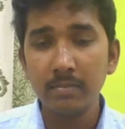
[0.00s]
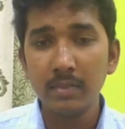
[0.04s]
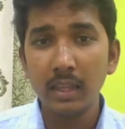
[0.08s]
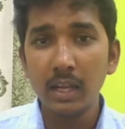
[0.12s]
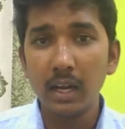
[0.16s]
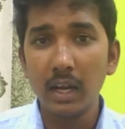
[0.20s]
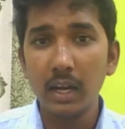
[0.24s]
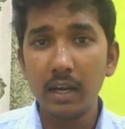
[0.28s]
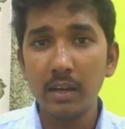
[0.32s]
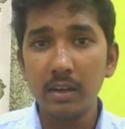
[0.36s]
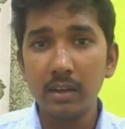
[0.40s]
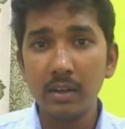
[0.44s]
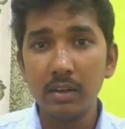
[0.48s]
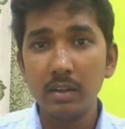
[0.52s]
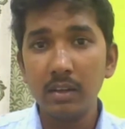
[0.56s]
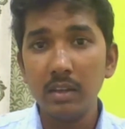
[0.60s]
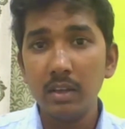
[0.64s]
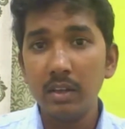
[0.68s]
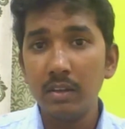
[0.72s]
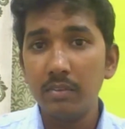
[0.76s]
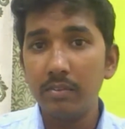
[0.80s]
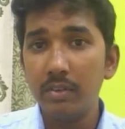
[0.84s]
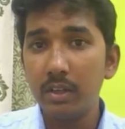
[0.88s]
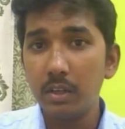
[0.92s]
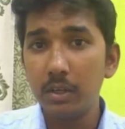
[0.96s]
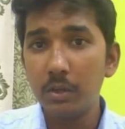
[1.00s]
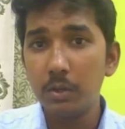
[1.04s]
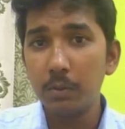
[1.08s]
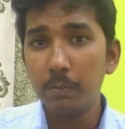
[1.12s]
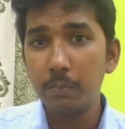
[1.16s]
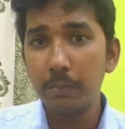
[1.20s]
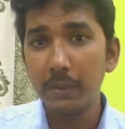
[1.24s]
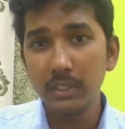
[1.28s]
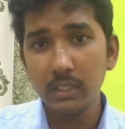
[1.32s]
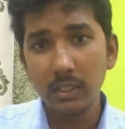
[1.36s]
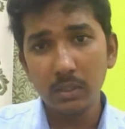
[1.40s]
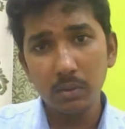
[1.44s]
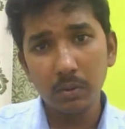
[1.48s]
and we need to
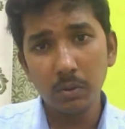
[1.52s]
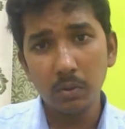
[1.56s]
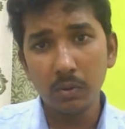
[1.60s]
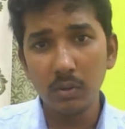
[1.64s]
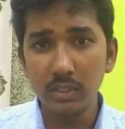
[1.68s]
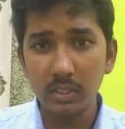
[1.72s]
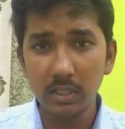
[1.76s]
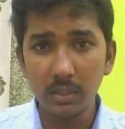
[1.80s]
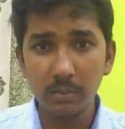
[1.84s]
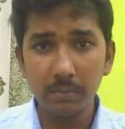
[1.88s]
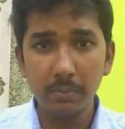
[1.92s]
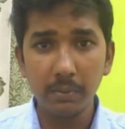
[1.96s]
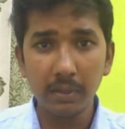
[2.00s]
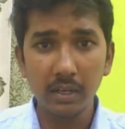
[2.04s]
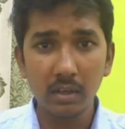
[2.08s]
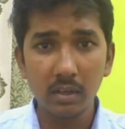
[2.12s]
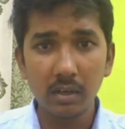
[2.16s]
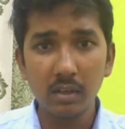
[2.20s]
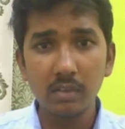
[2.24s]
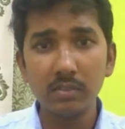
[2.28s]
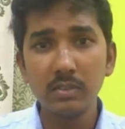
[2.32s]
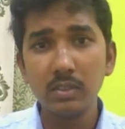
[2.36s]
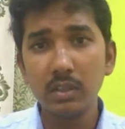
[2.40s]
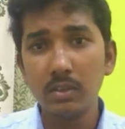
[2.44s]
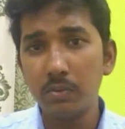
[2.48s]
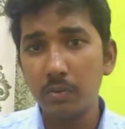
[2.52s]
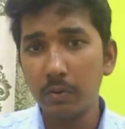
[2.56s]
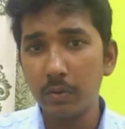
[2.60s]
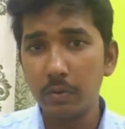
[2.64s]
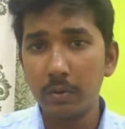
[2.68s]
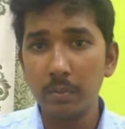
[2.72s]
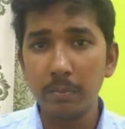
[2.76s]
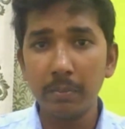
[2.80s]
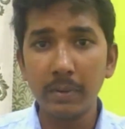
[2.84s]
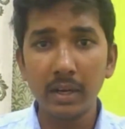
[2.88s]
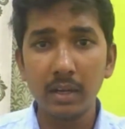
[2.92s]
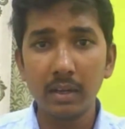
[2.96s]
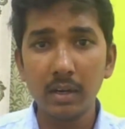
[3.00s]
present whole 3 paragraphs or 4
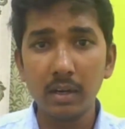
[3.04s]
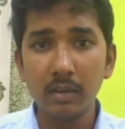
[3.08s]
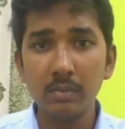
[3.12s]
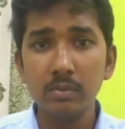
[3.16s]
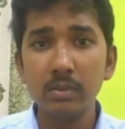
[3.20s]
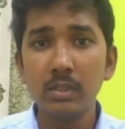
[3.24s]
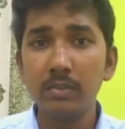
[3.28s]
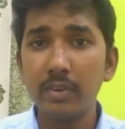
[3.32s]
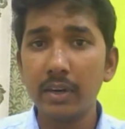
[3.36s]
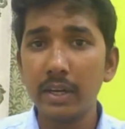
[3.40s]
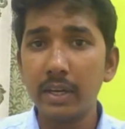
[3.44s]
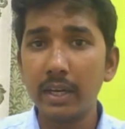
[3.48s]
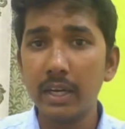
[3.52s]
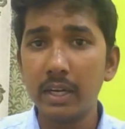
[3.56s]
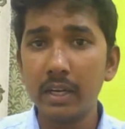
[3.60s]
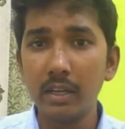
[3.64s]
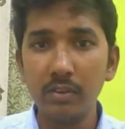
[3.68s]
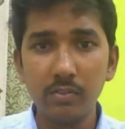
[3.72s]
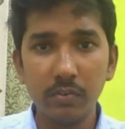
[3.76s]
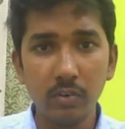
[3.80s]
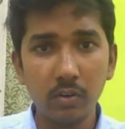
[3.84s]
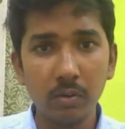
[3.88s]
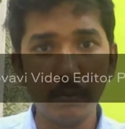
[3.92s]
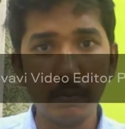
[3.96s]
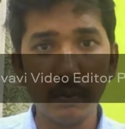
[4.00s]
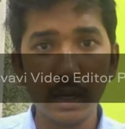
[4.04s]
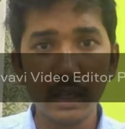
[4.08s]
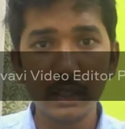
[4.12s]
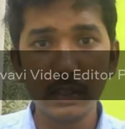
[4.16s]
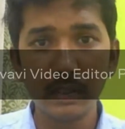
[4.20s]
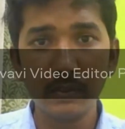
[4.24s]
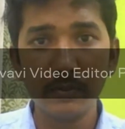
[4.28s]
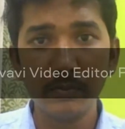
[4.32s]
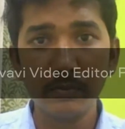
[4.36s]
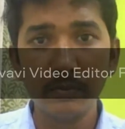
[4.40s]
paragraphs for getting full marks.